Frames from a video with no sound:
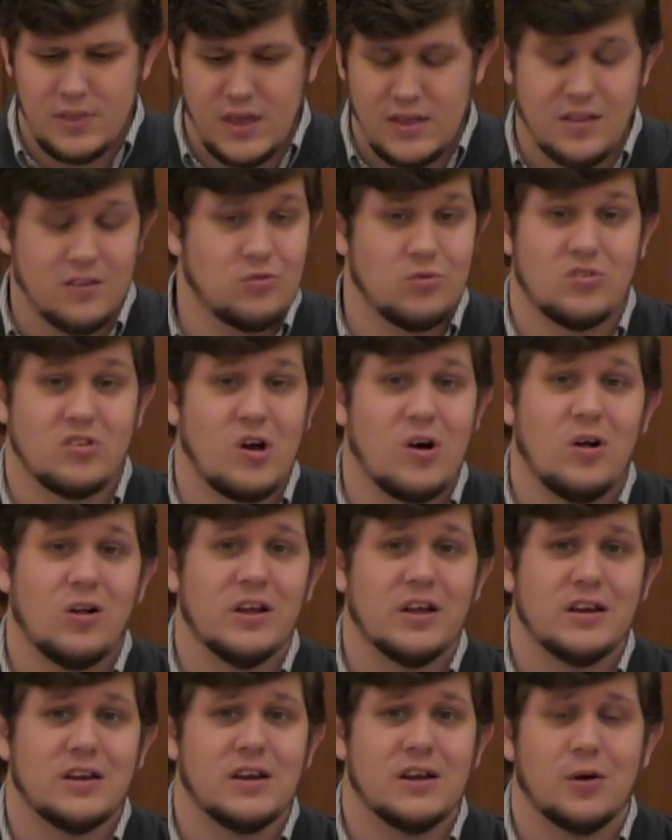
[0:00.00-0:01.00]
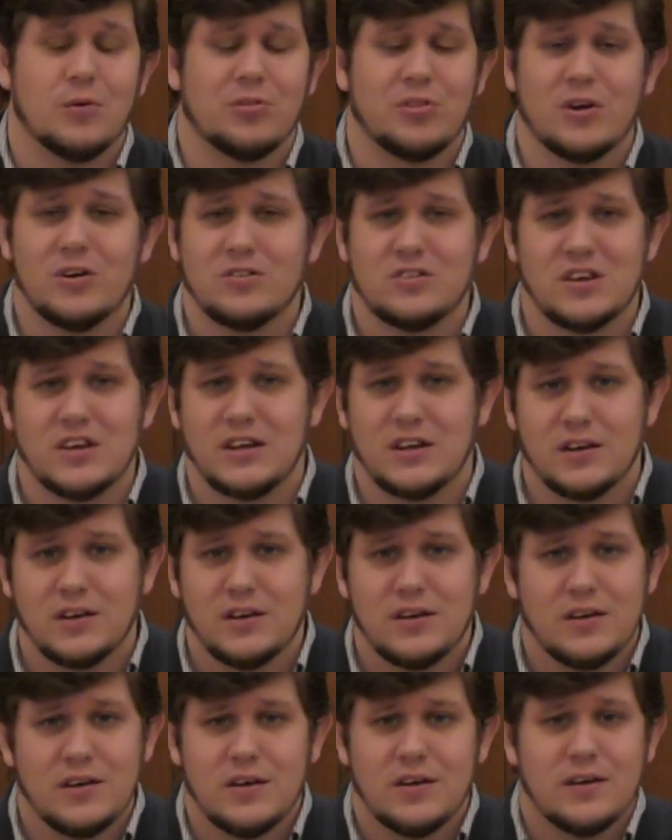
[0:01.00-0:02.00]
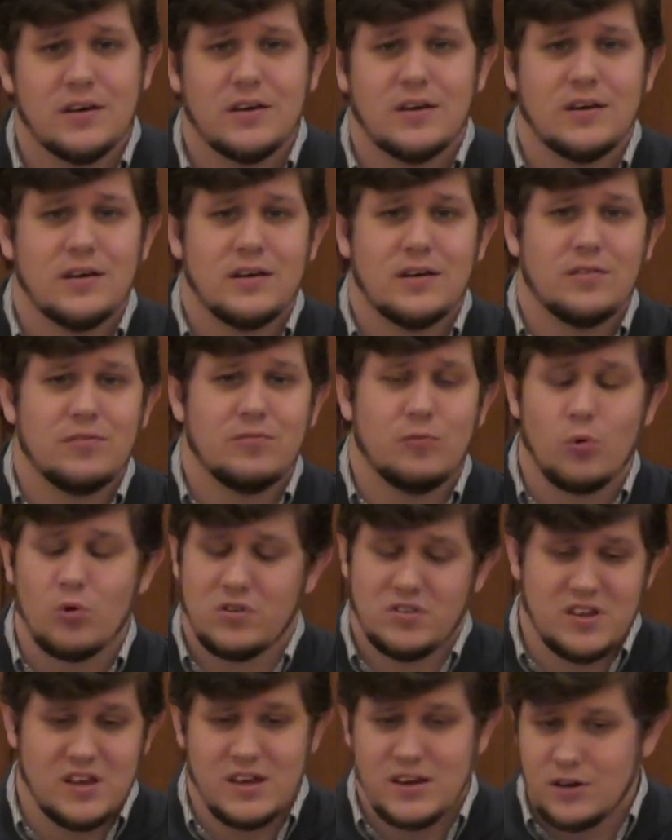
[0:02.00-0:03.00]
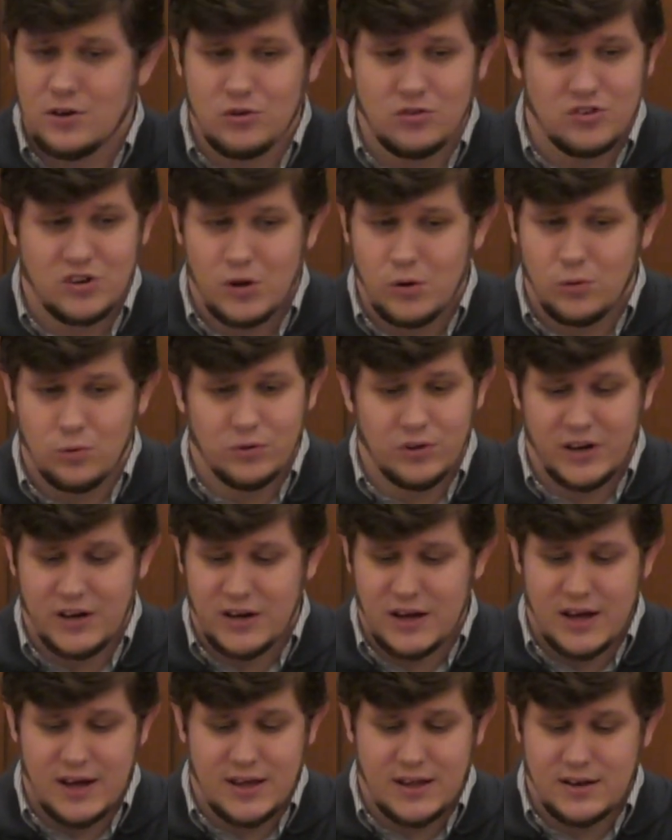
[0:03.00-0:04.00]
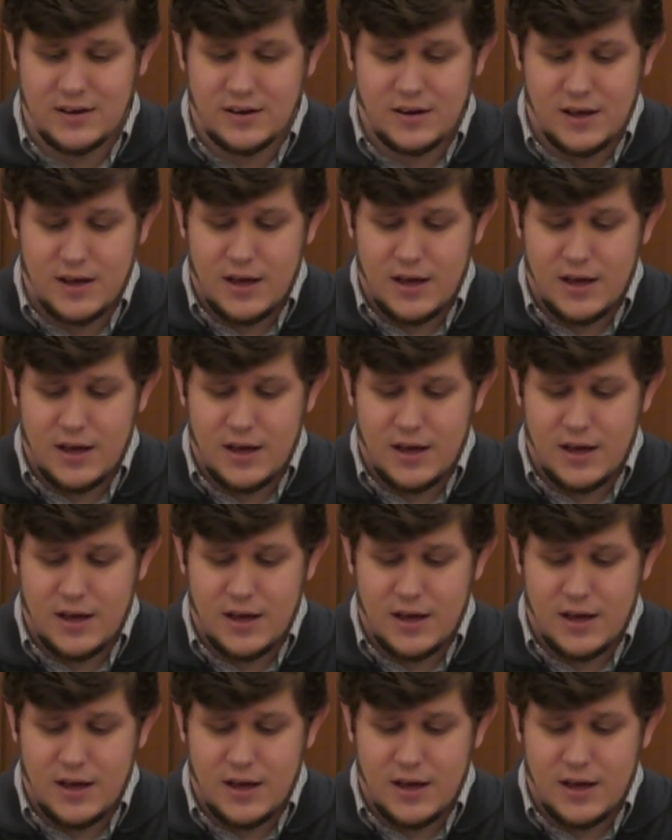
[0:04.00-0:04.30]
this was all at, 13, 14 years old. And